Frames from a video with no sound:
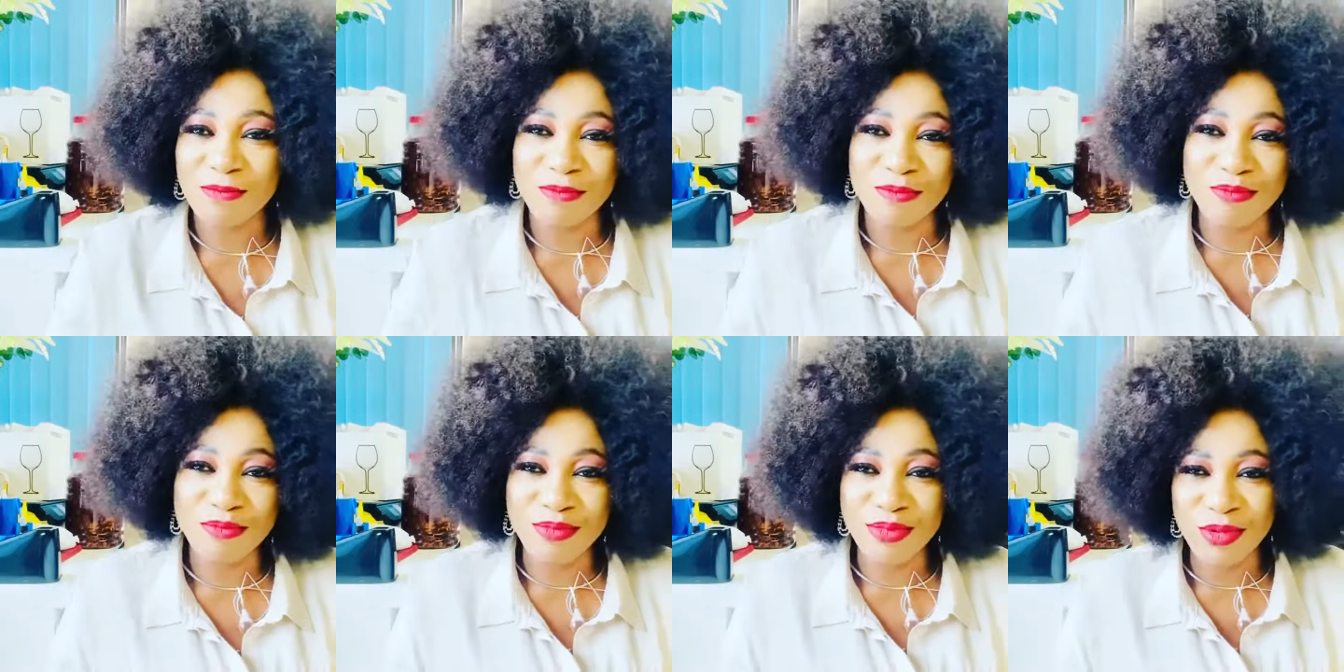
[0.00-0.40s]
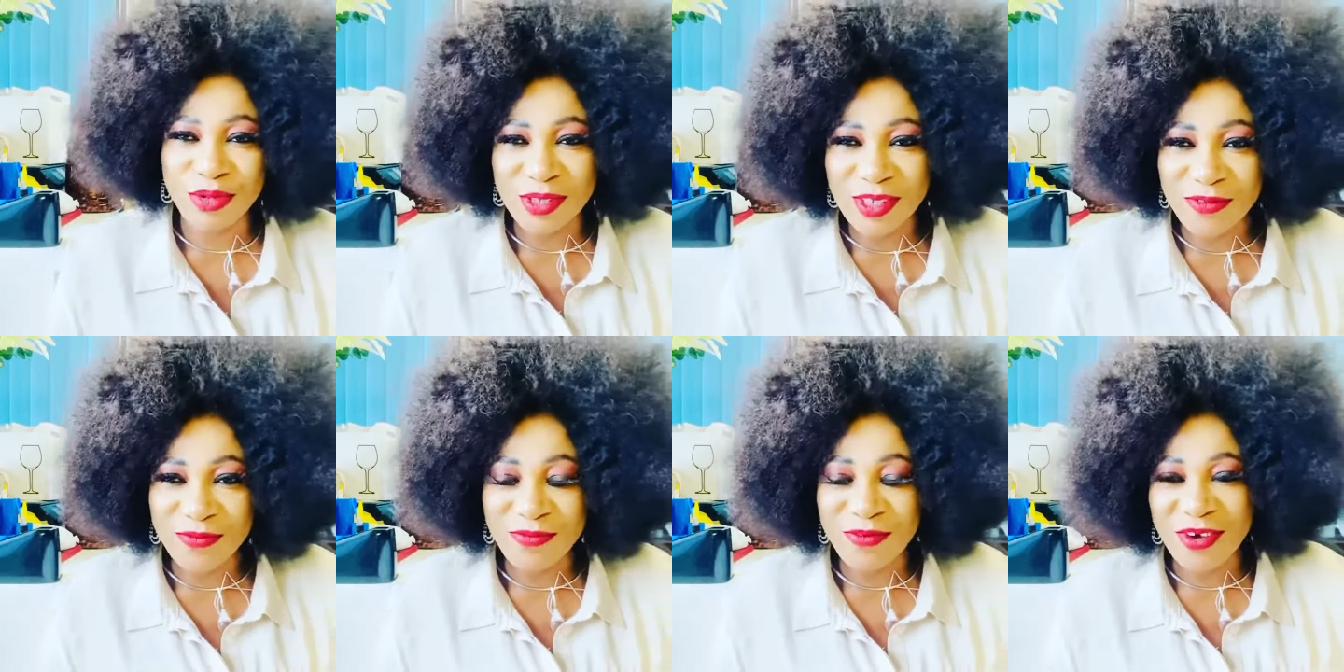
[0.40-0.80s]

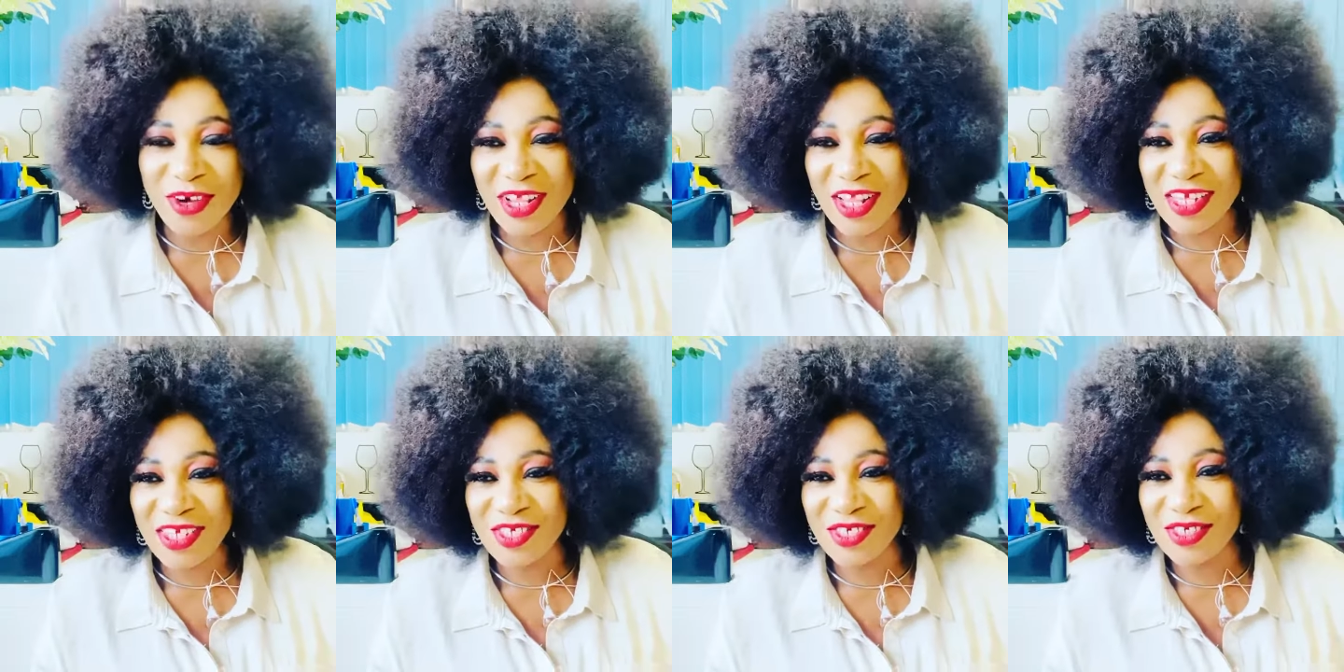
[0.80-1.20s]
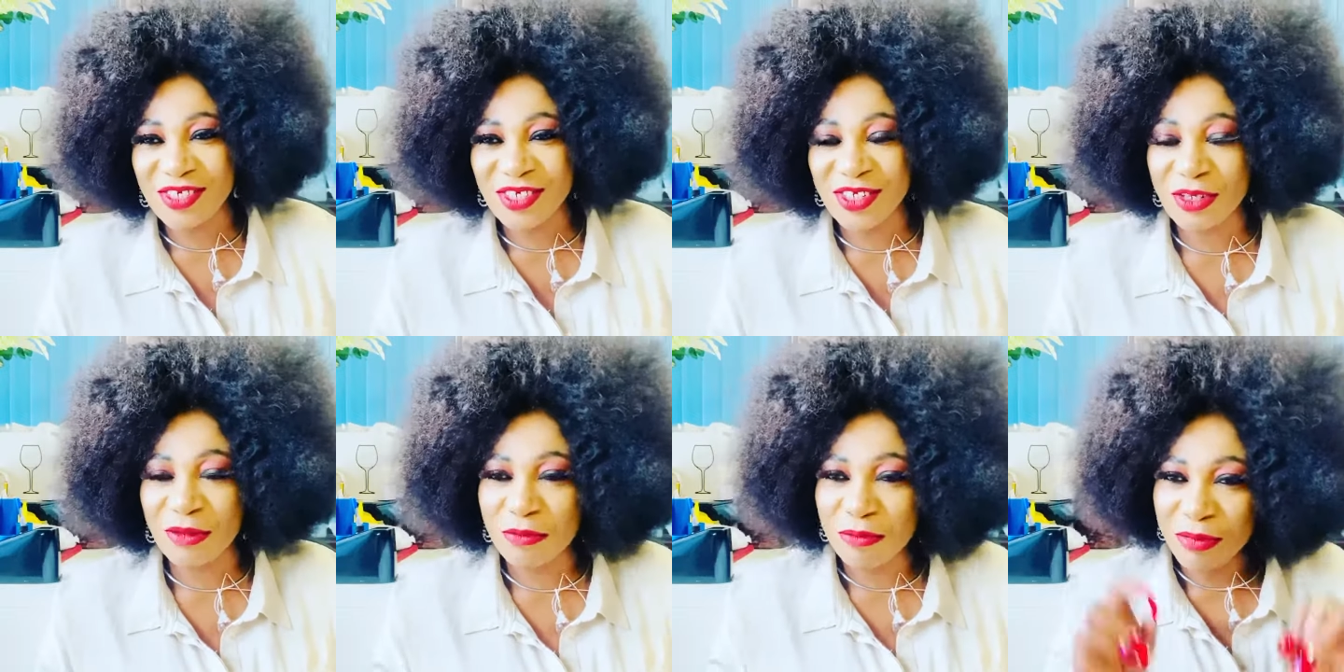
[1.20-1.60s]
beautiful collections,
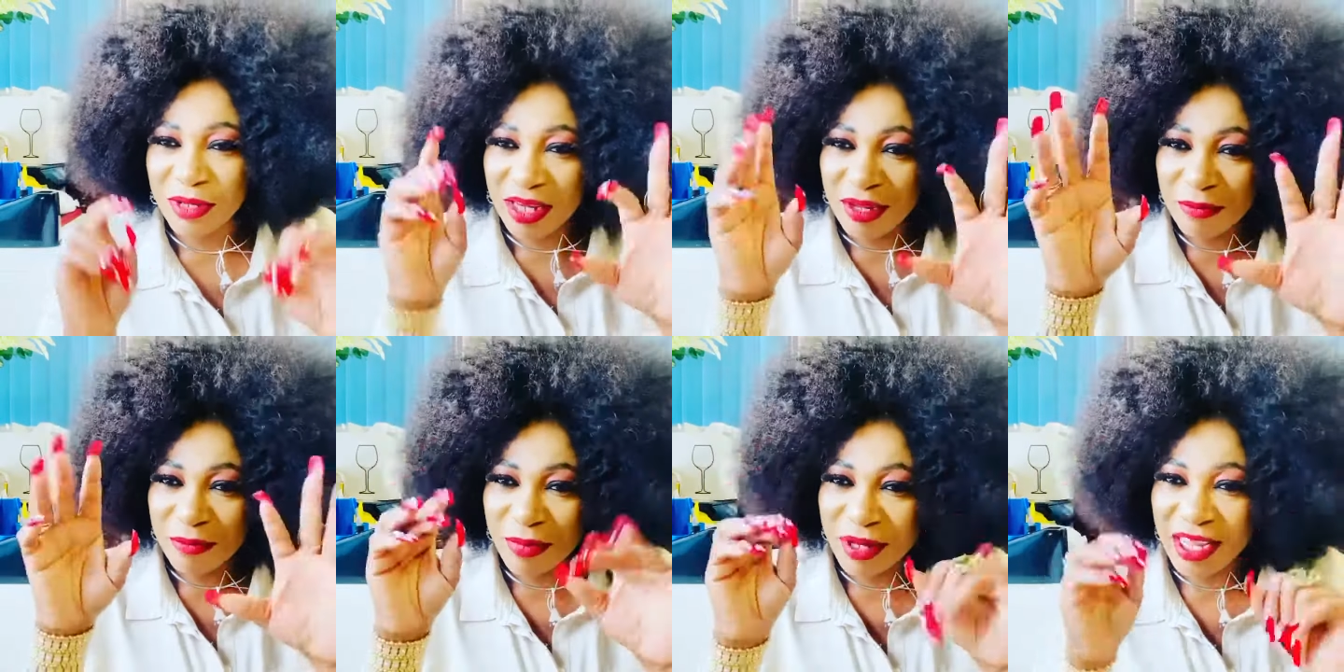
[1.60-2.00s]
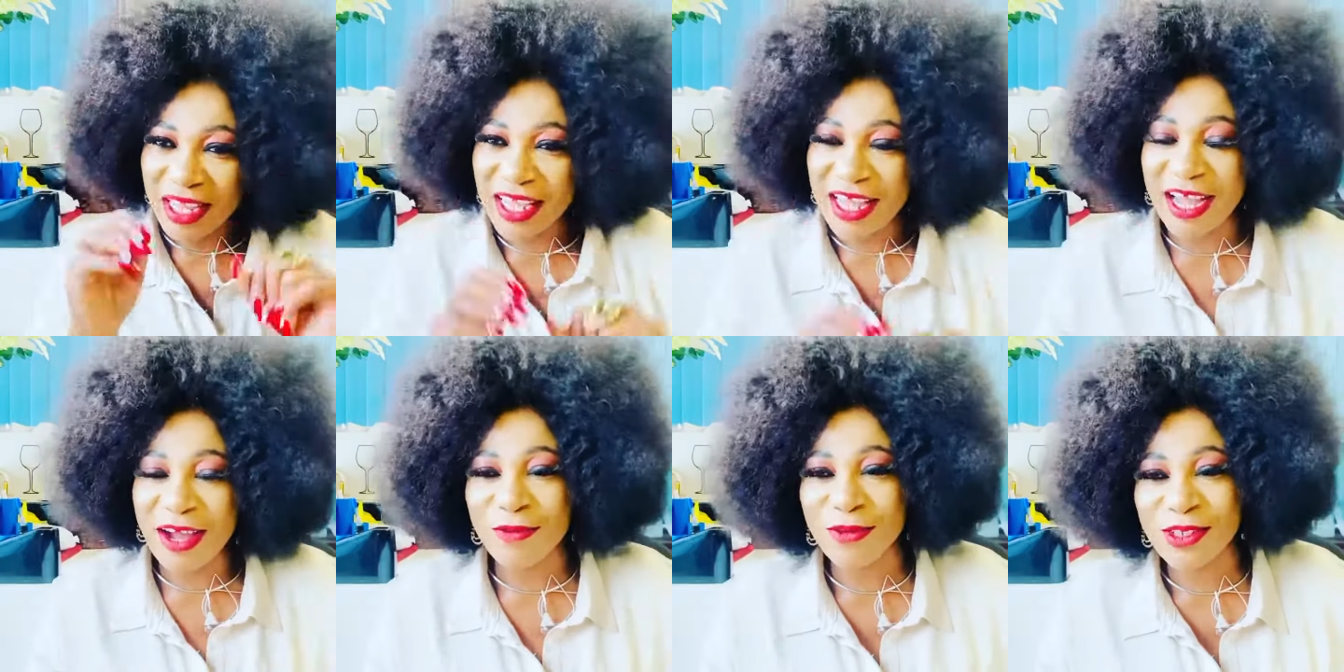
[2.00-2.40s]
some bling bling I
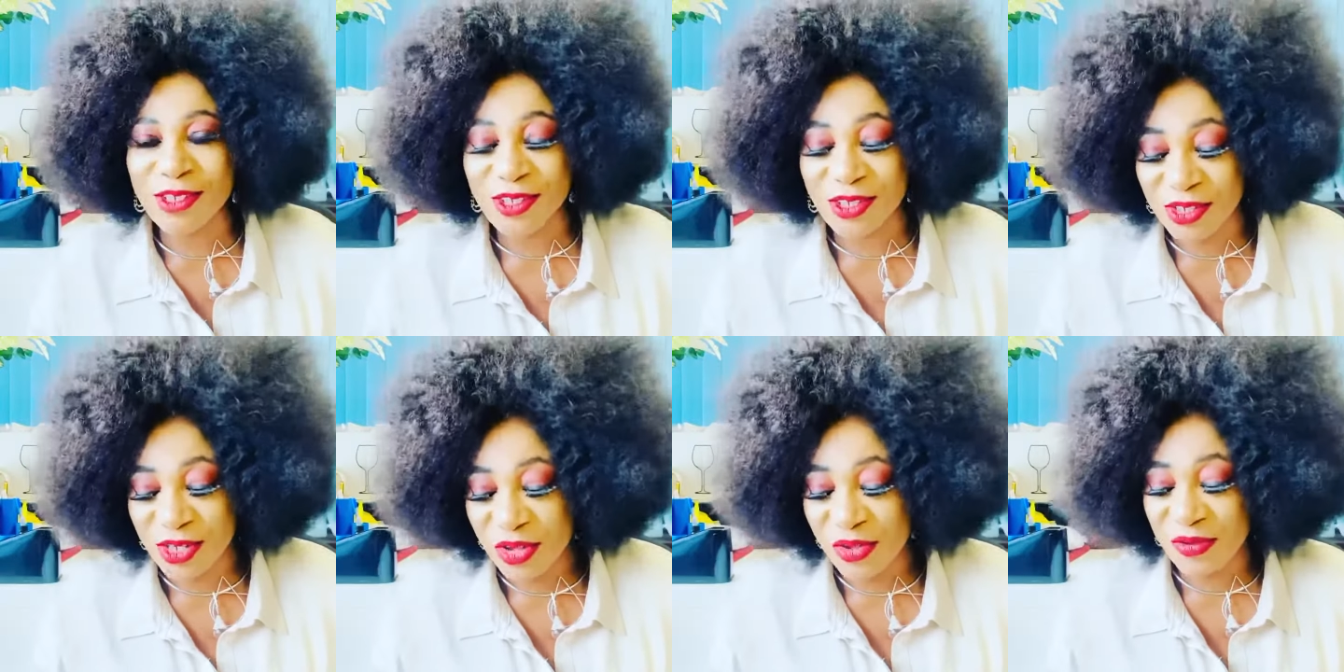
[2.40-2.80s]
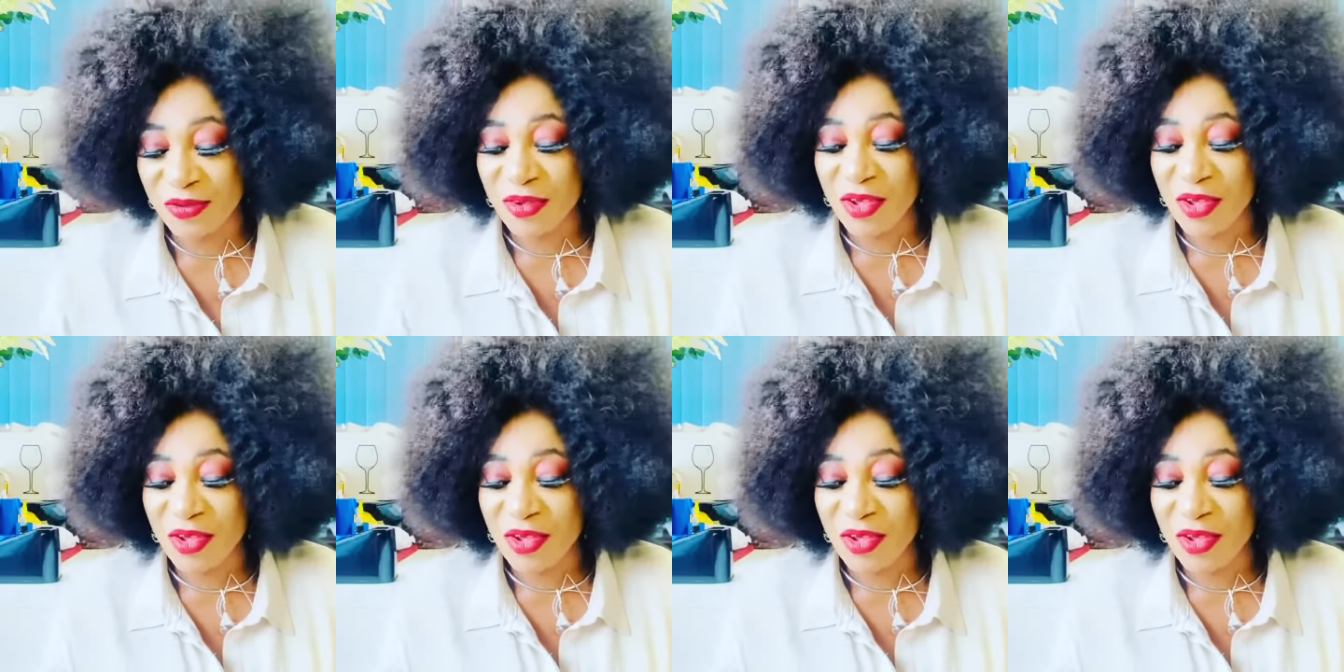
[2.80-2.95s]
want to show you.